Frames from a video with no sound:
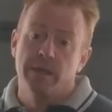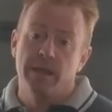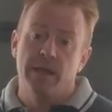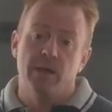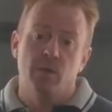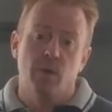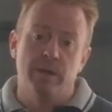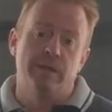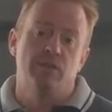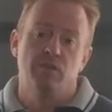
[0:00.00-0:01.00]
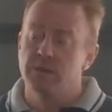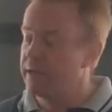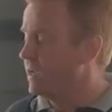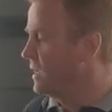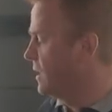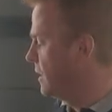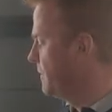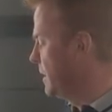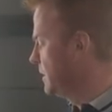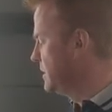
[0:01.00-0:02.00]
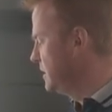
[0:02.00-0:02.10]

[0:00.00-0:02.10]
Now, quite literally, the only